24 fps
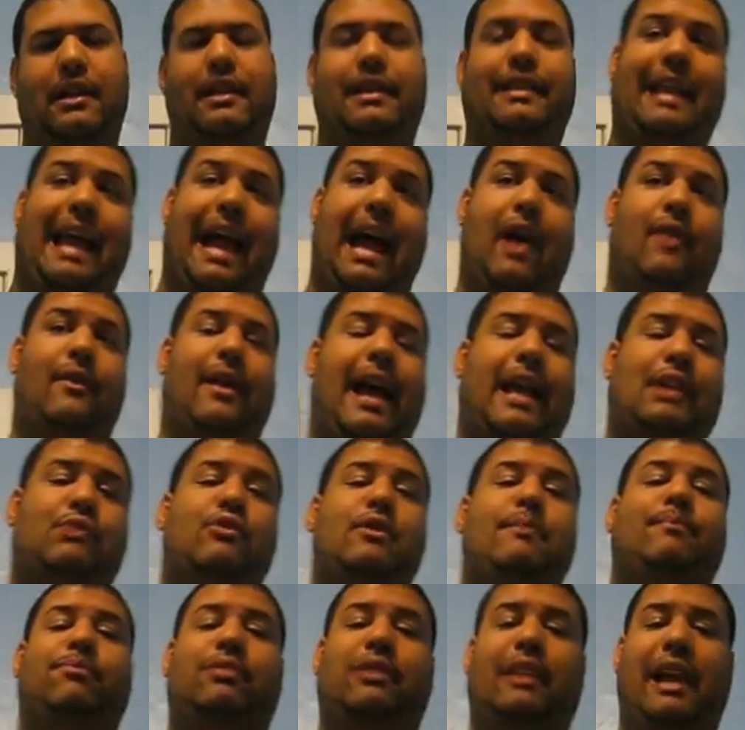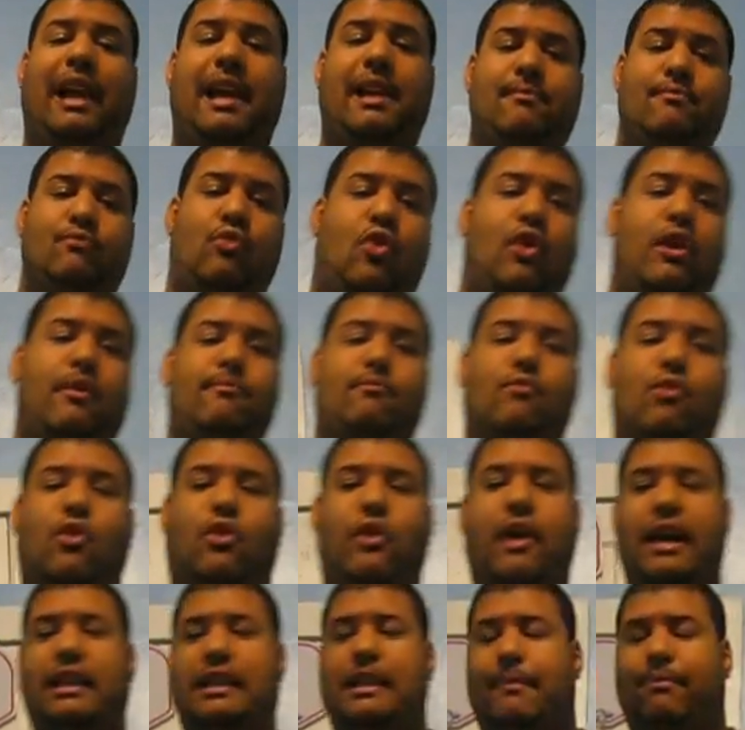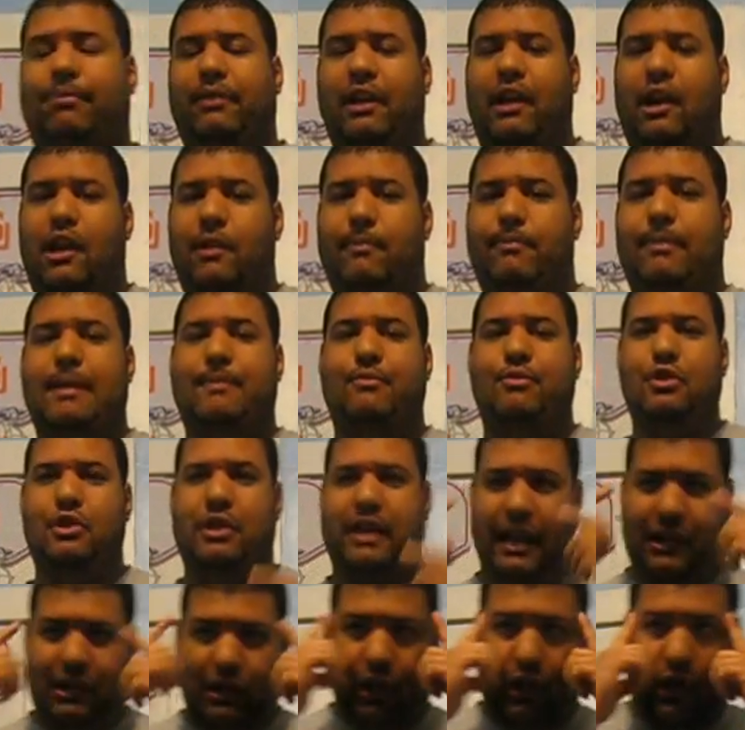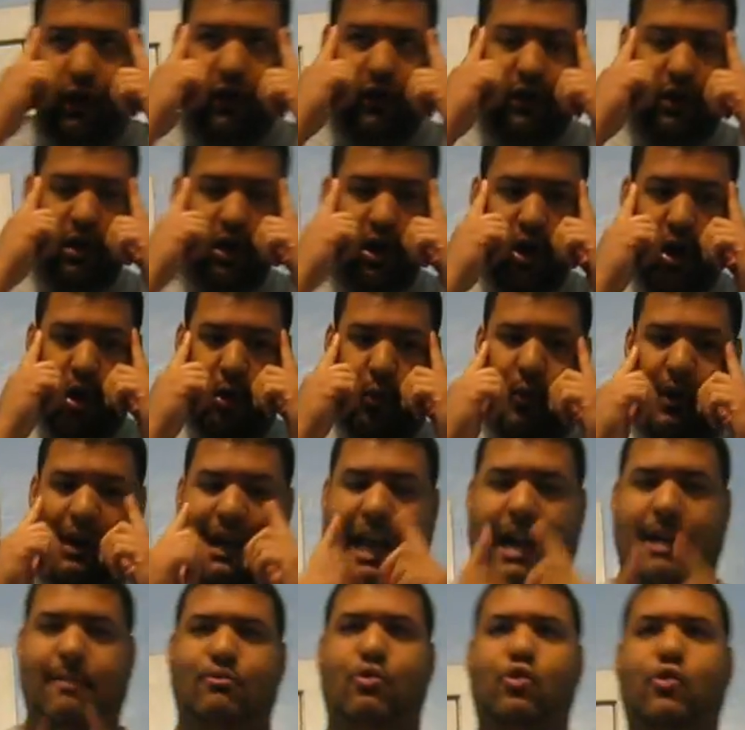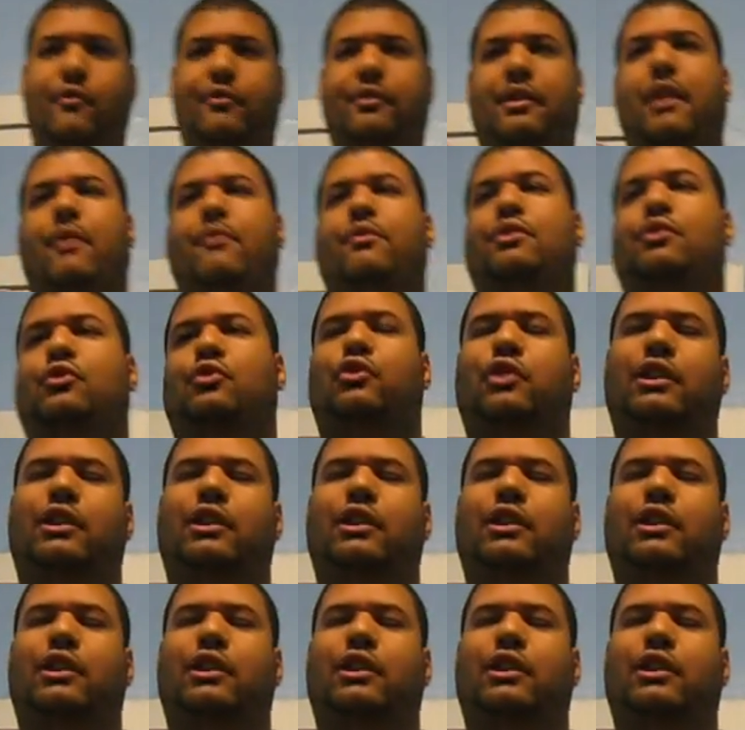Now, as we play more and more, as I play other people, you get to learn what kind of moves they would do.